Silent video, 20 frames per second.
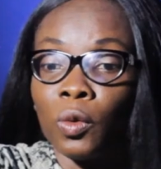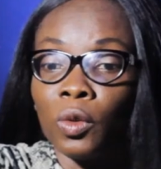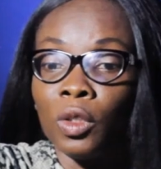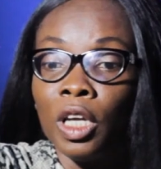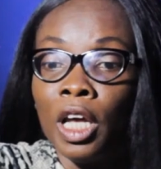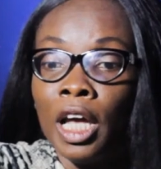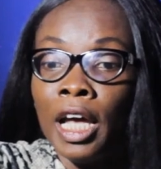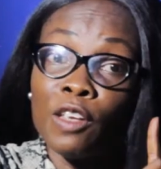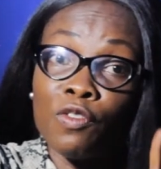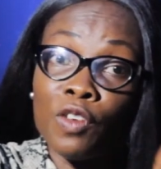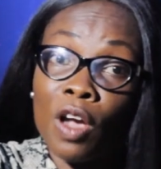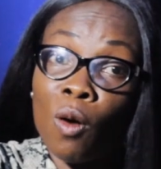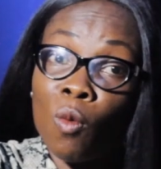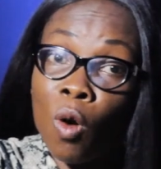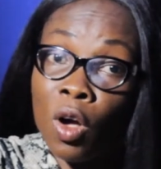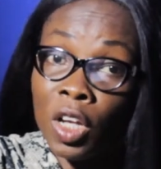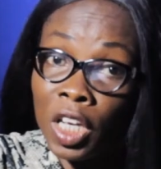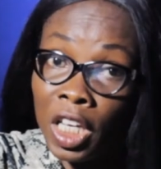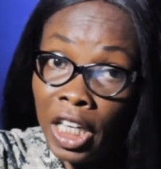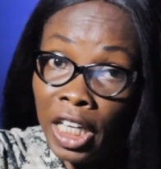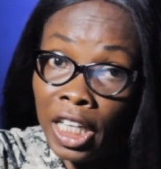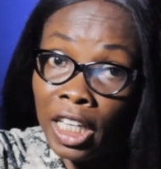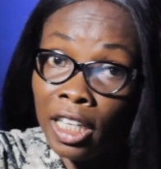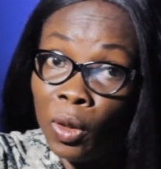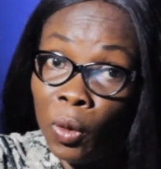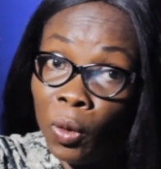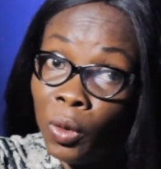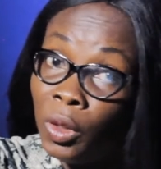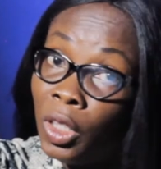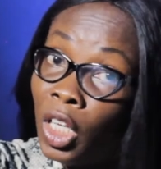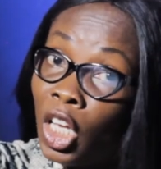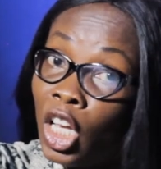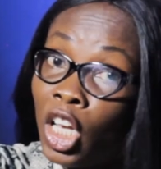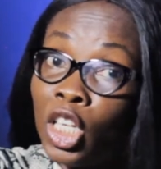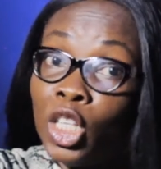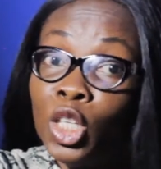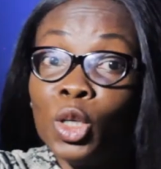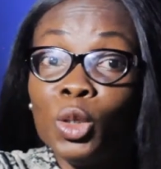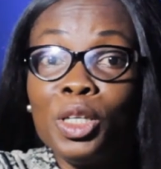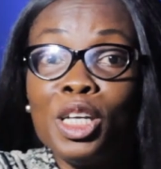on. And if you're working alone,
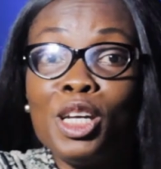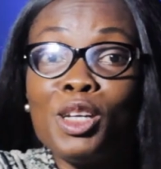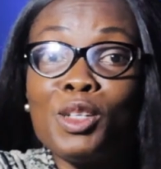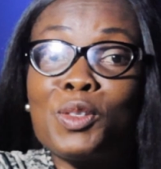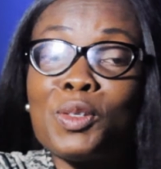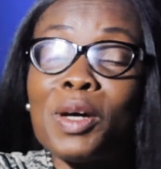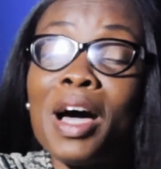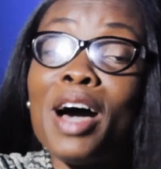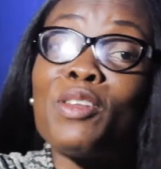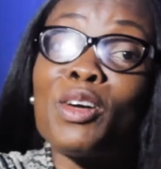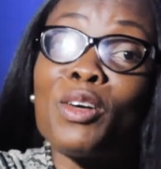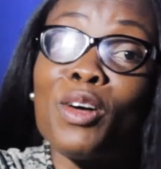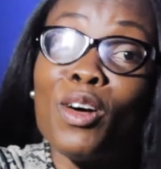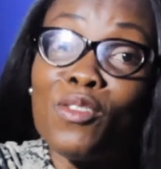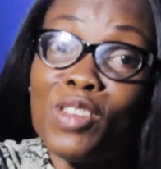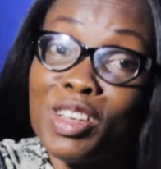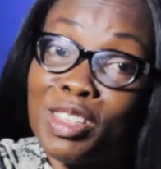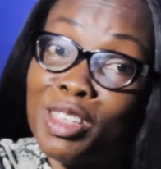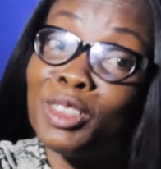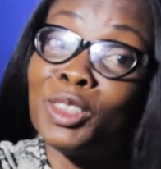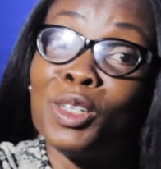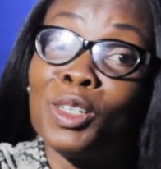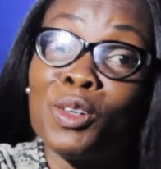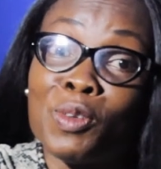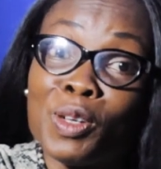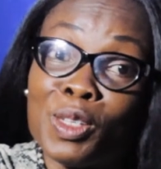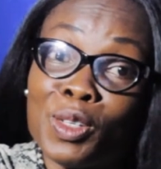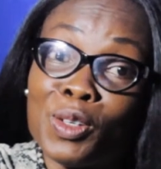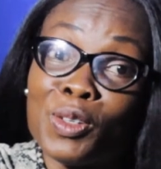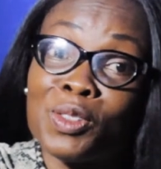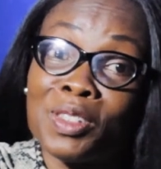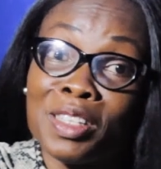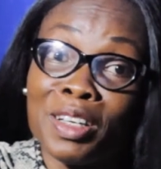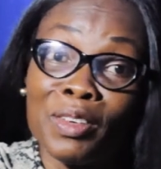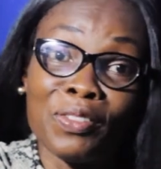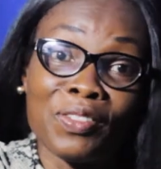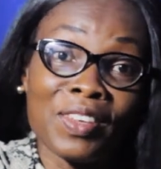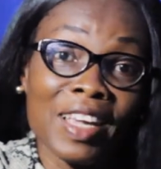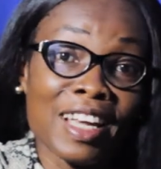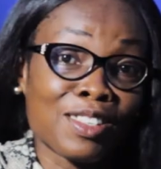you need to have a conversation with
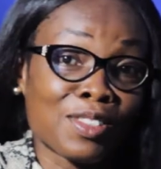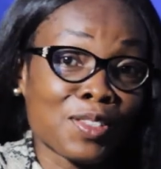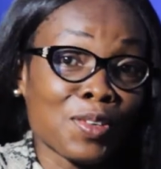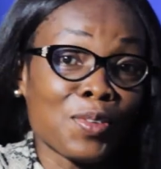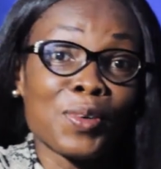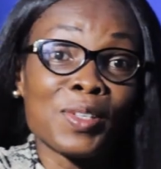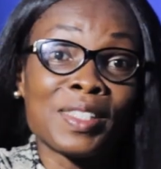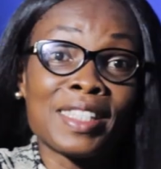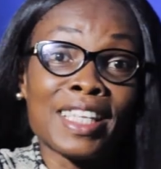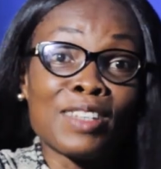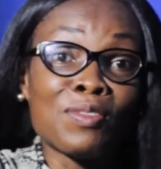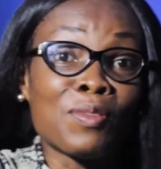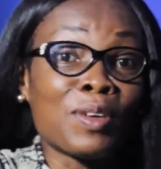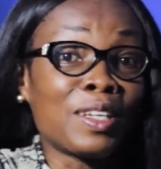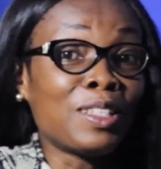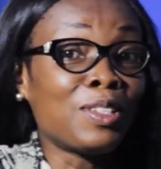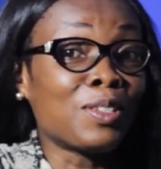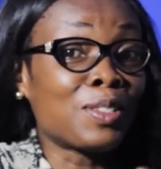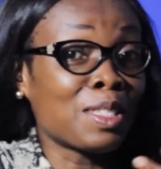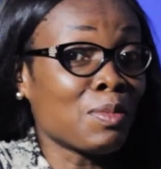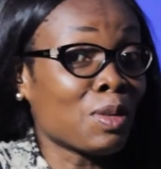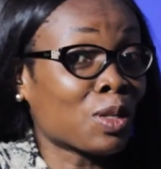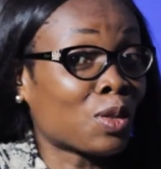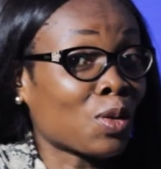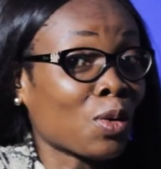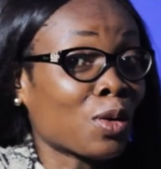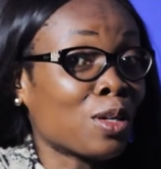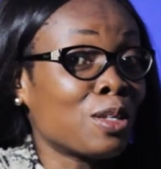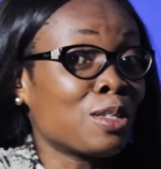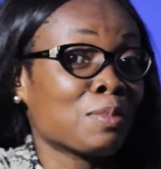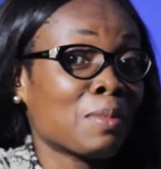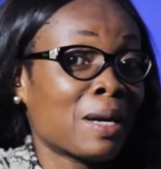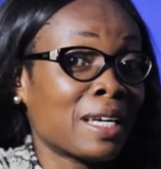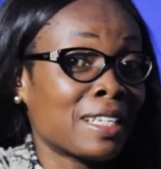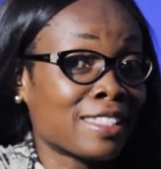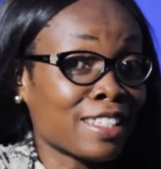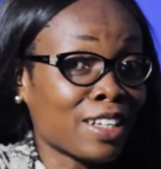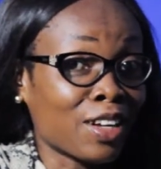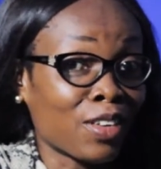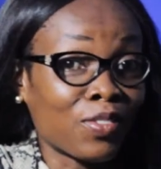yourself. Yes, someone said, when you see me talking to
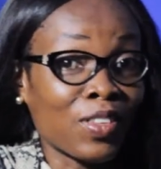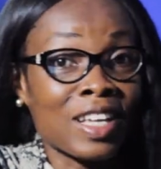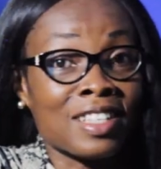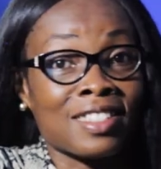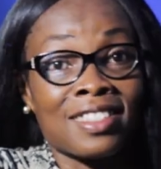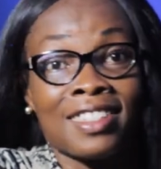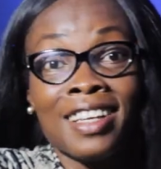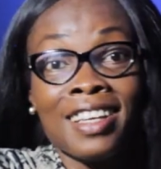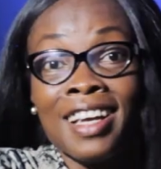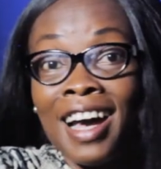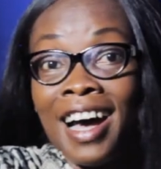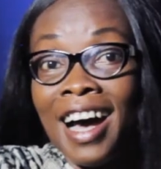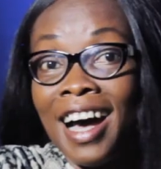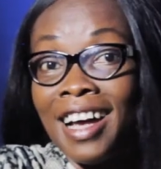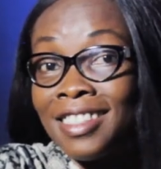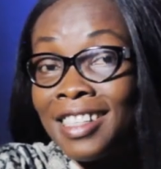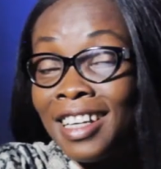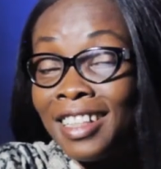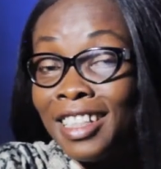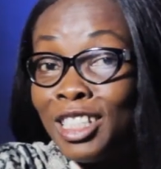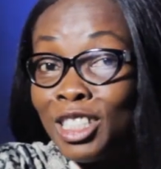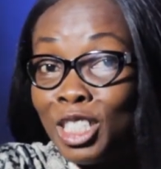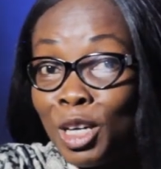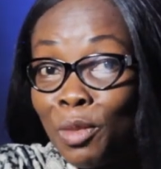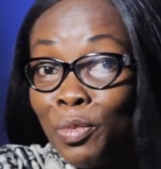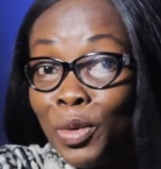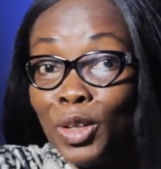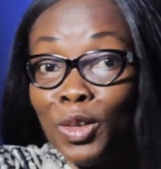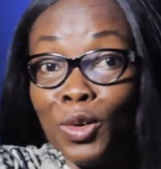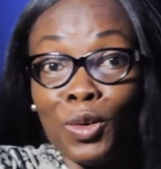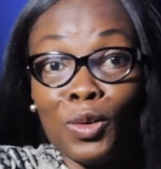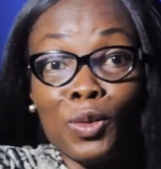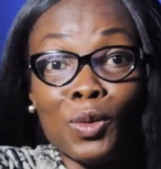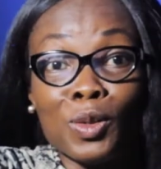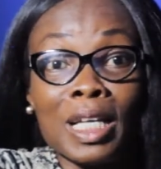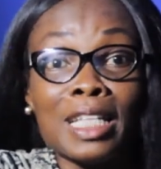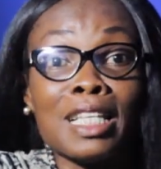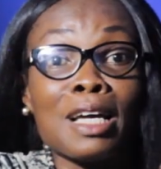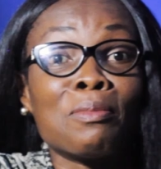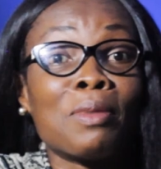myself as an entrepreneur,
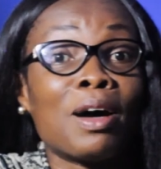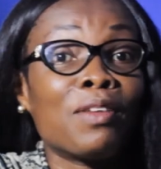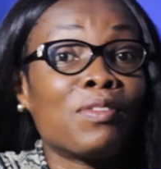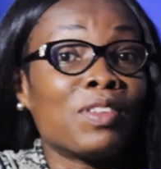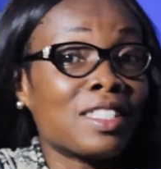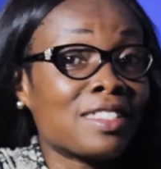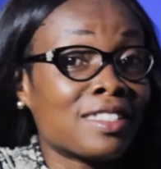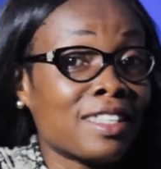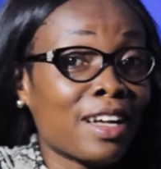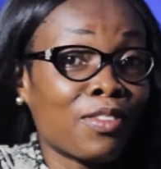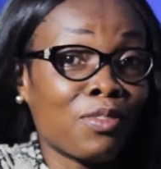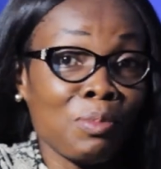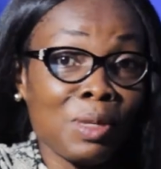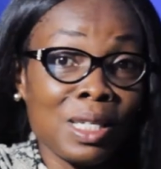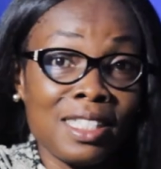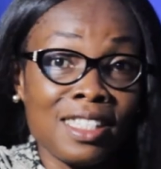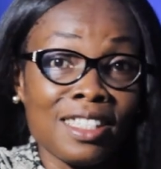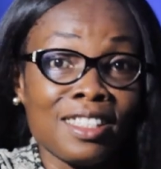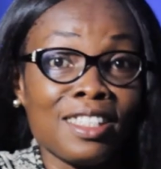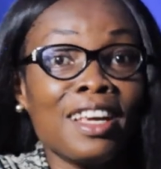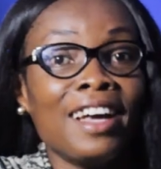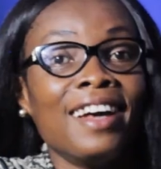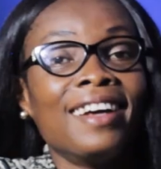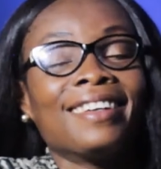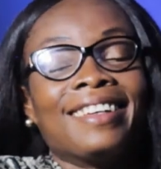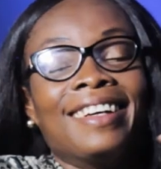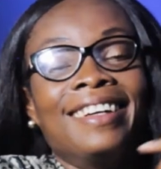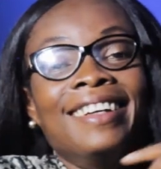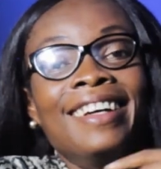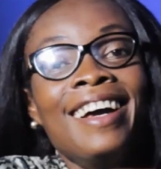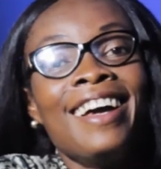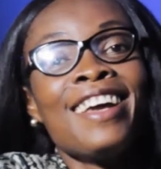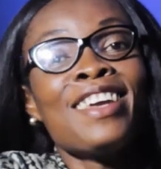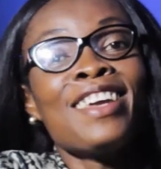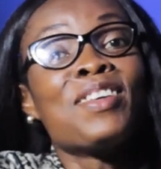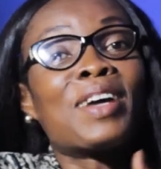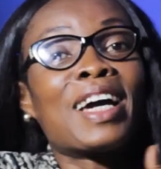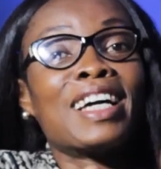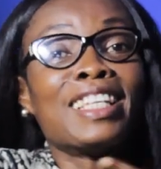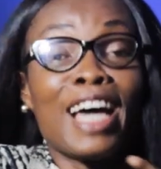know that I'm having staff meeting.
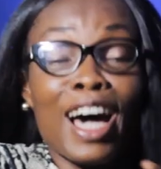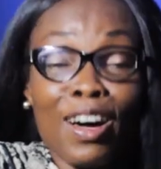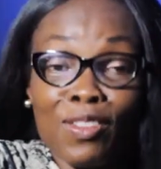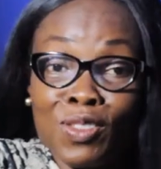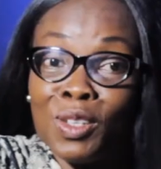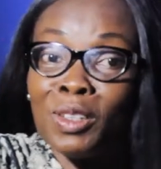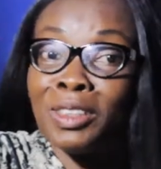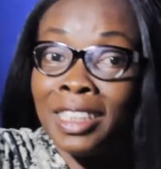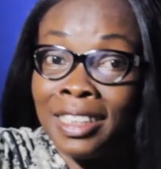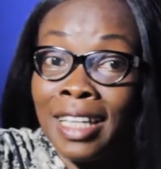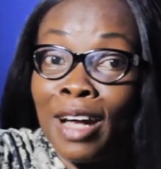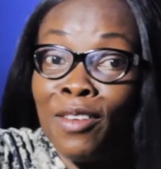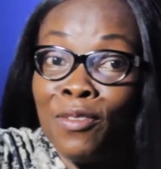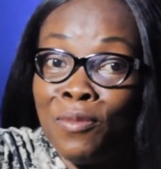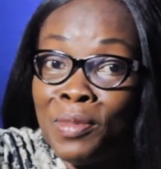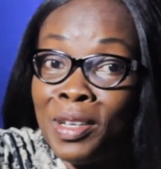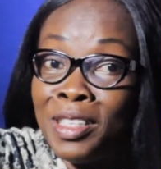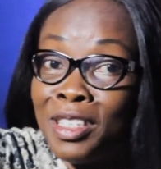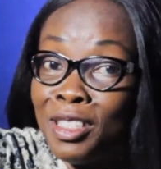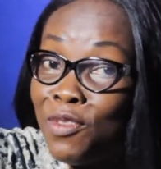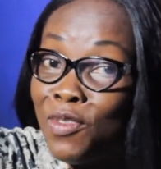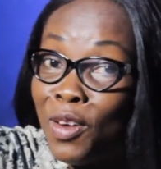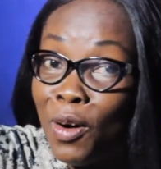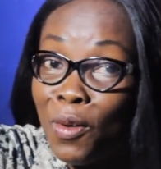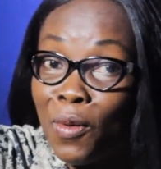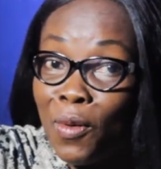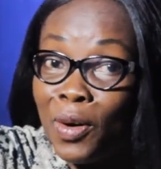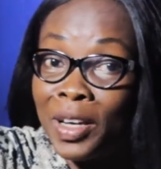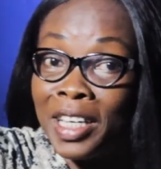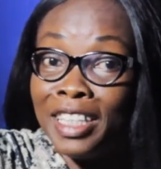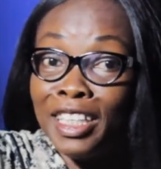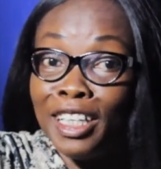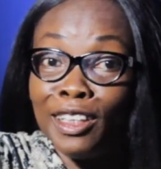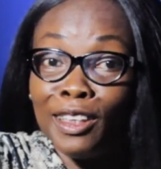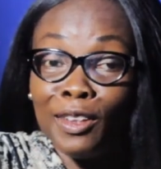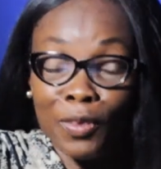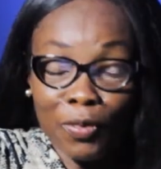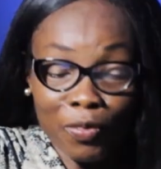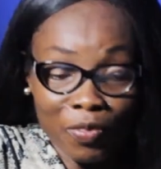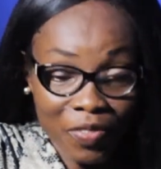You can have such staff meeting if you're working
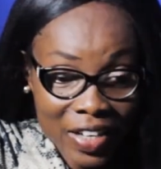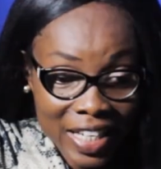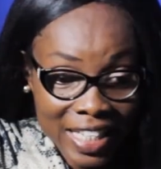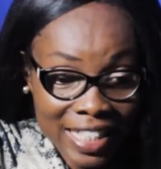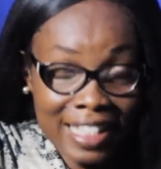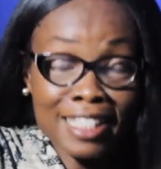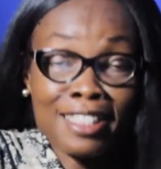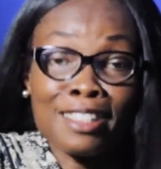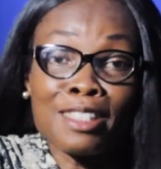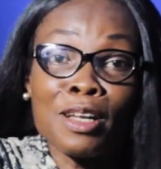alone. Sit